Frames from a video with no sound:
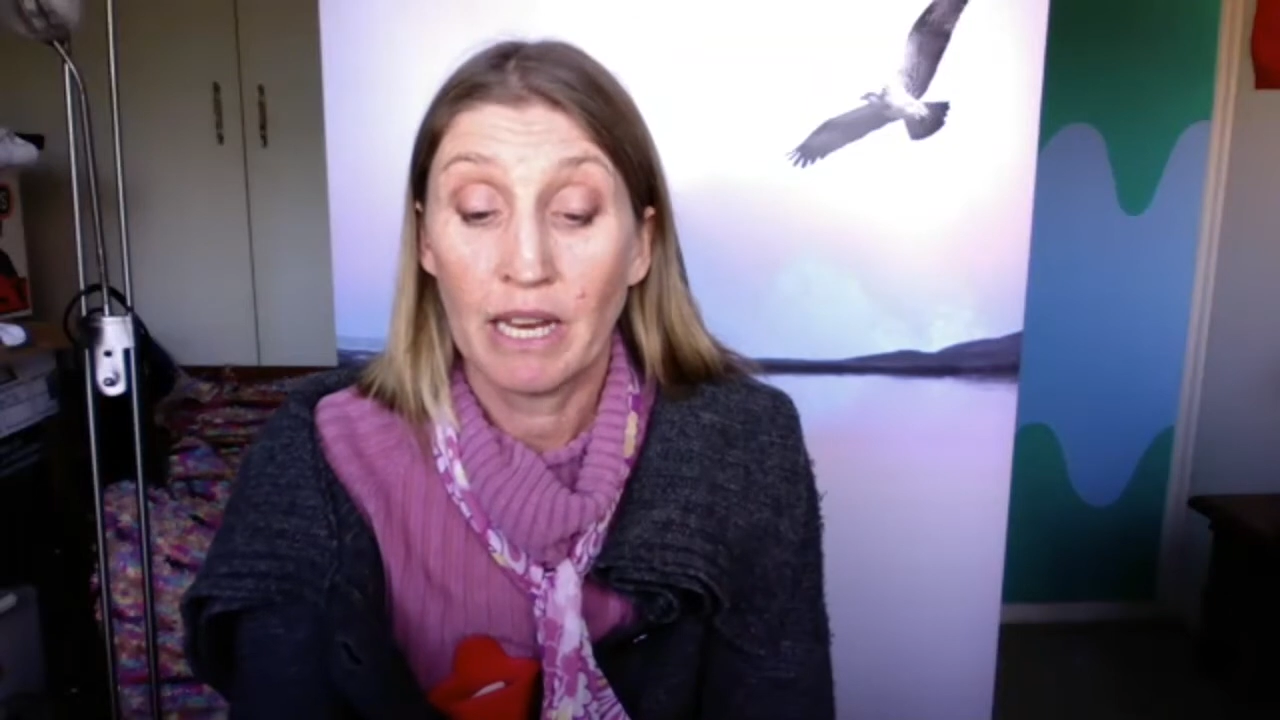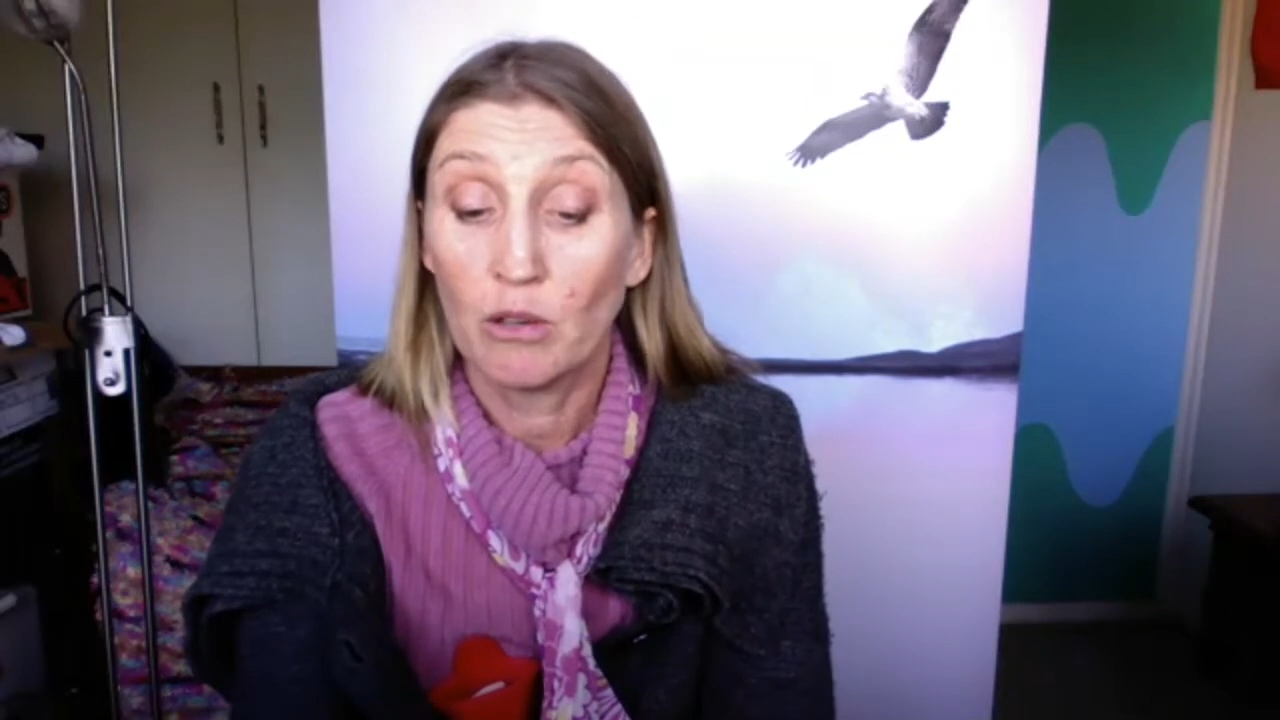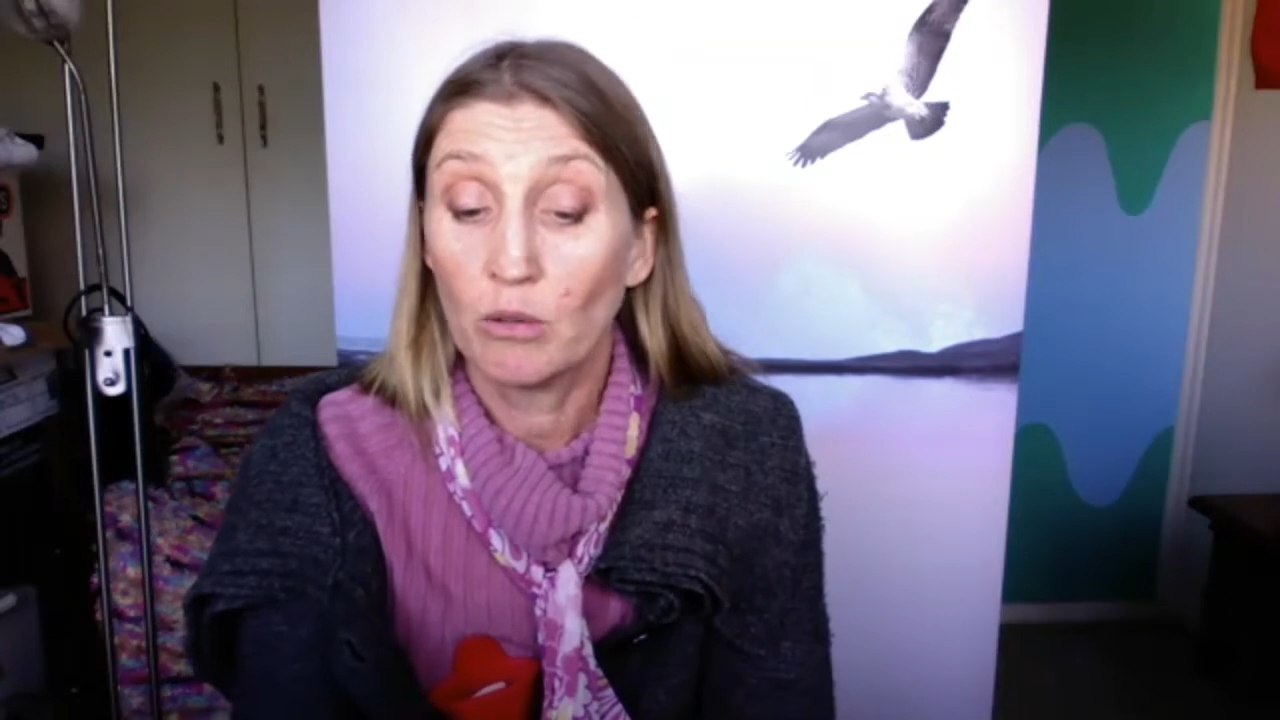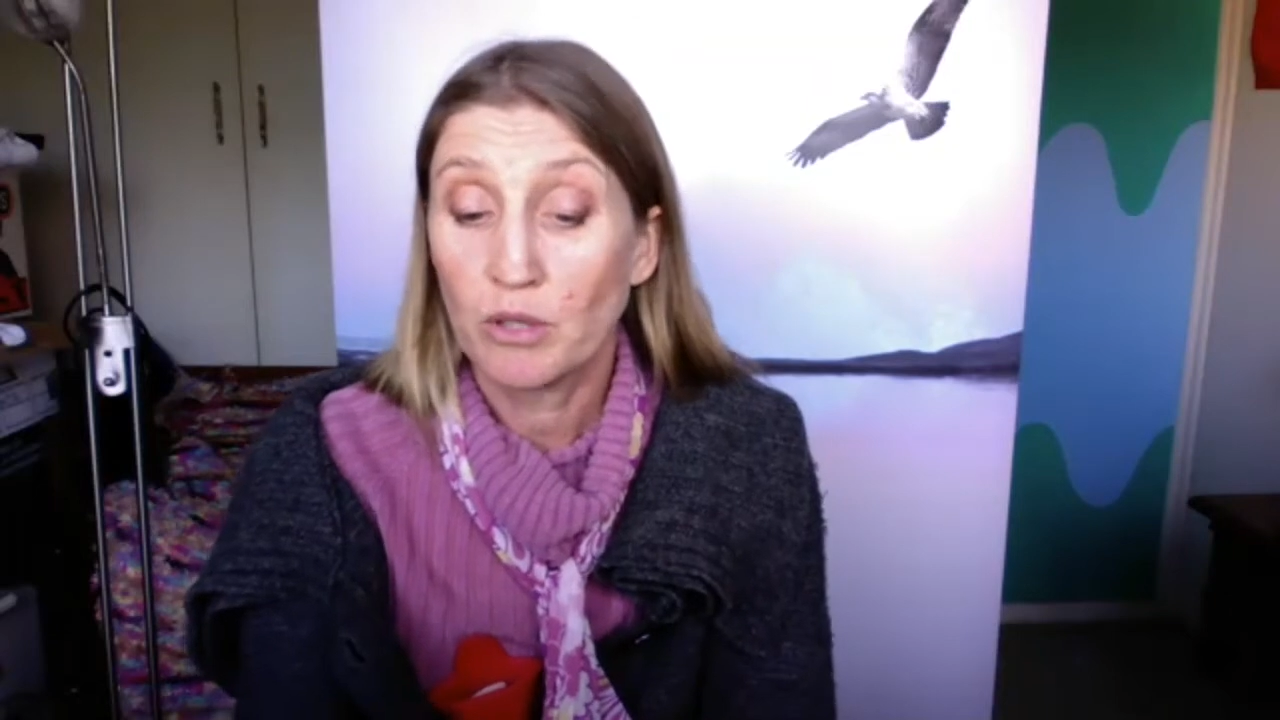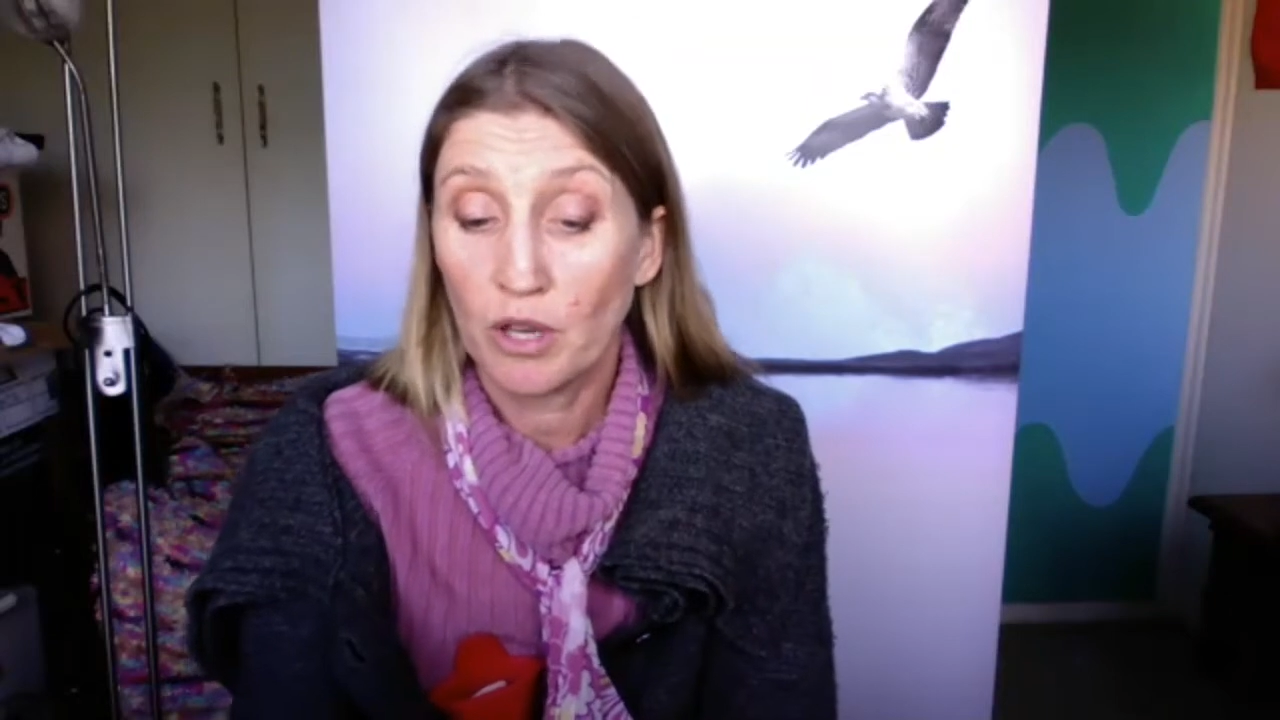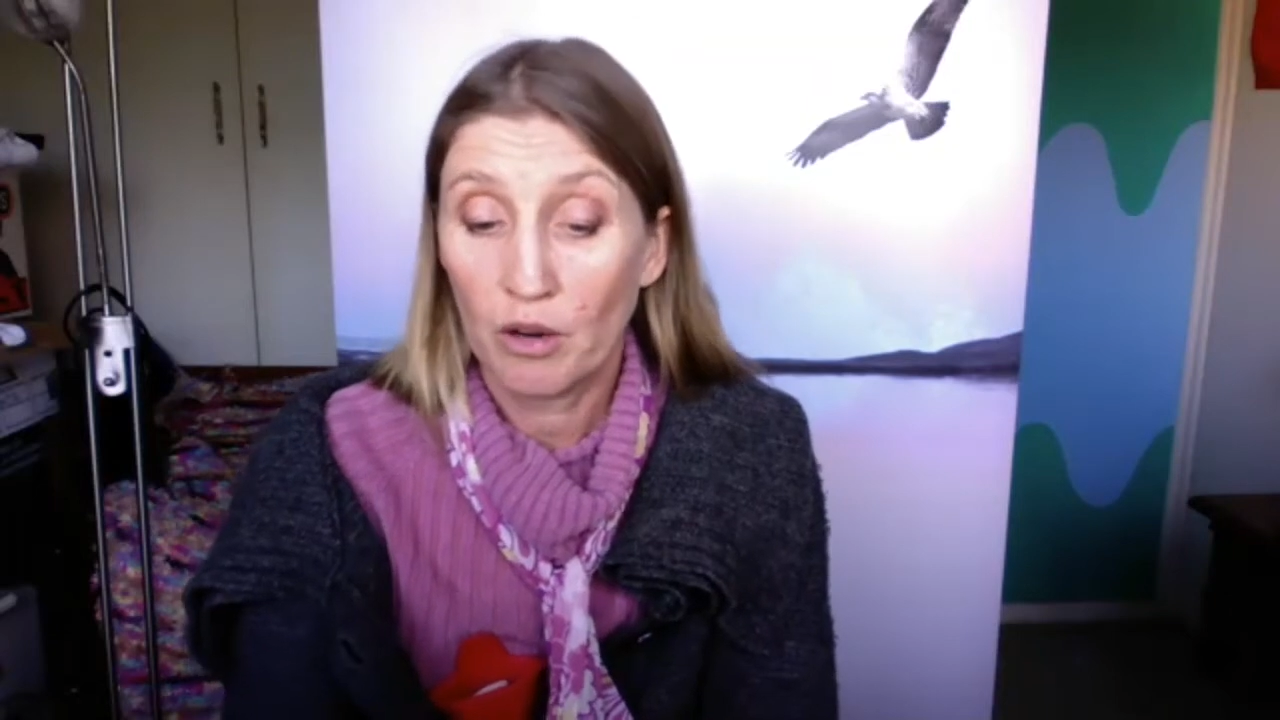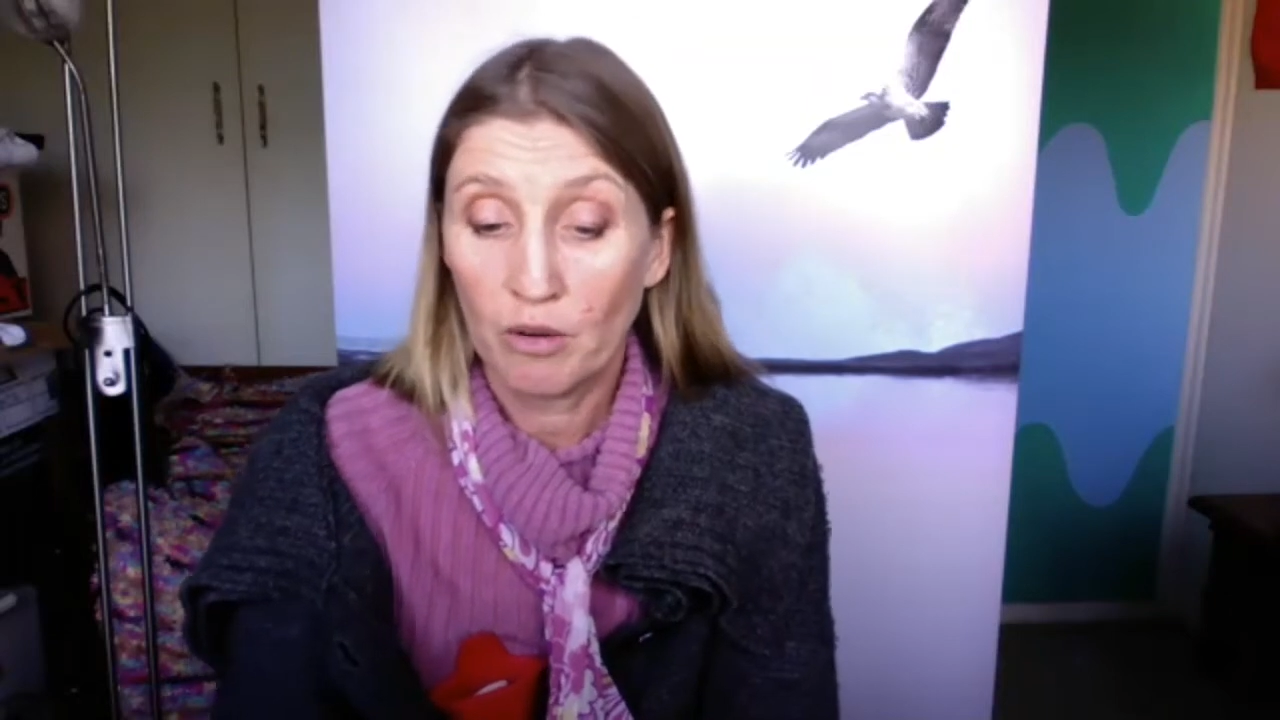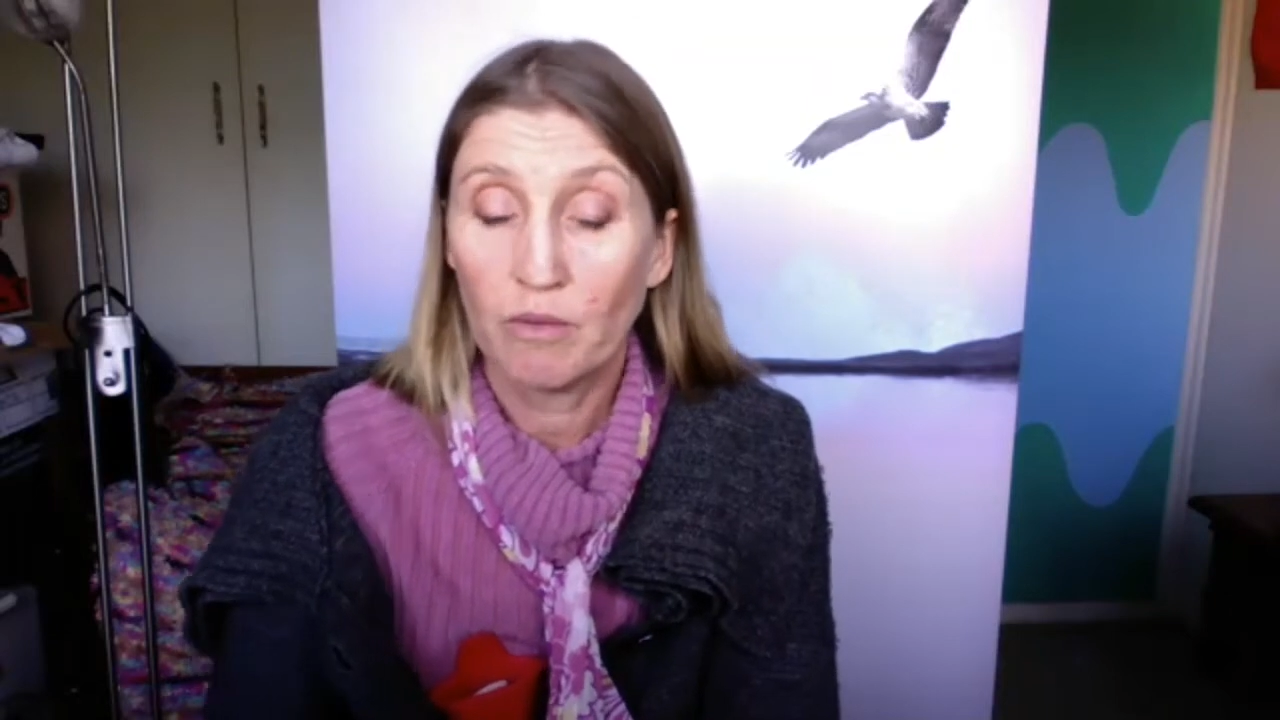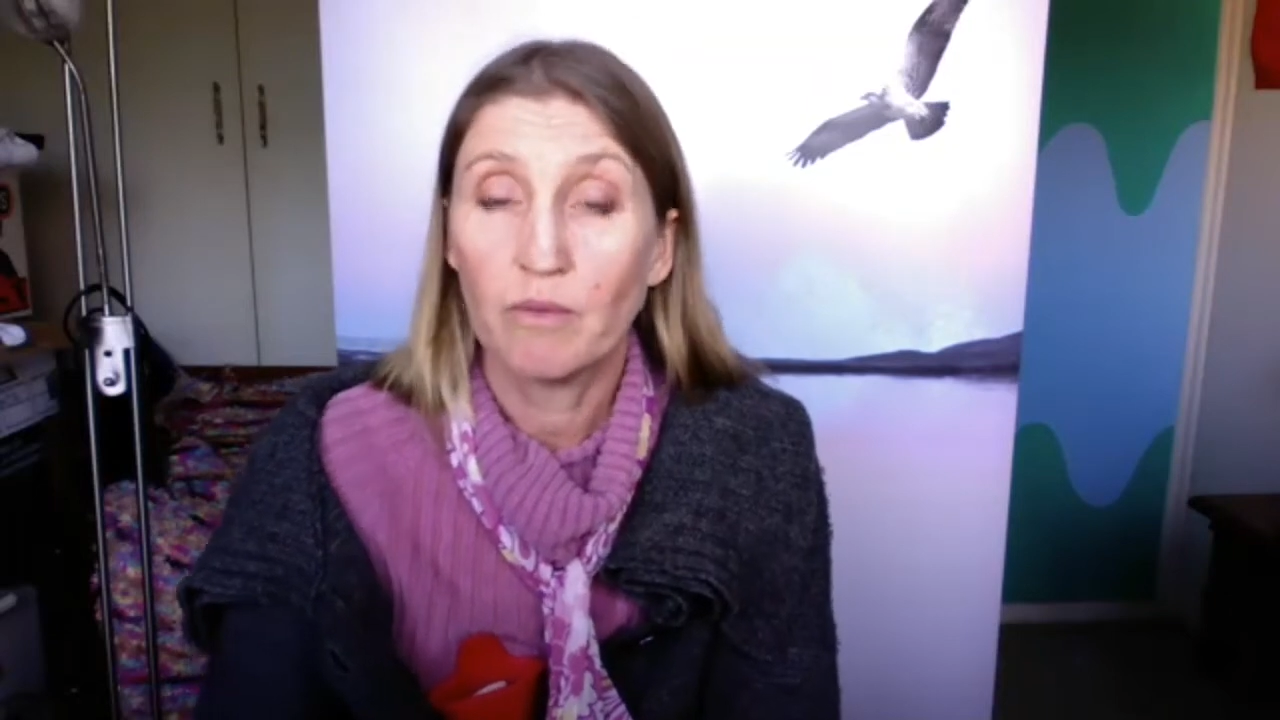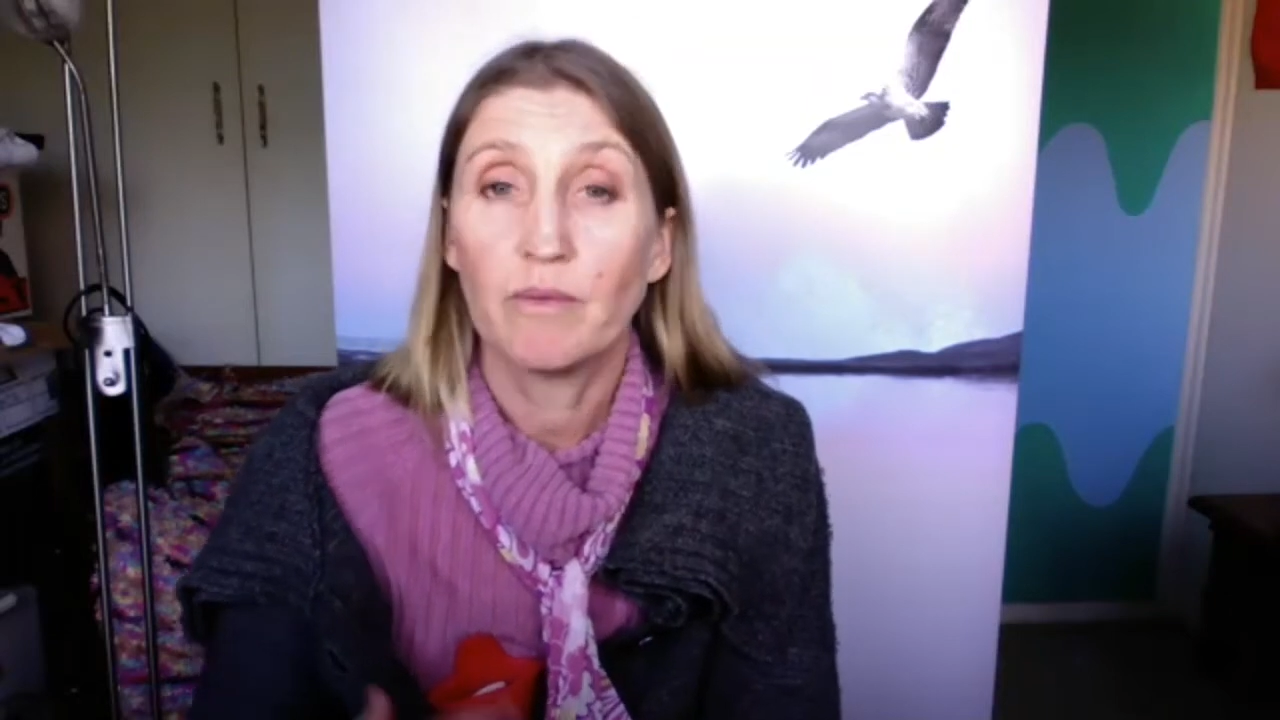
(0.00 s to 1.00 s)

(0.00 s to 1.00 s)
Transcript: also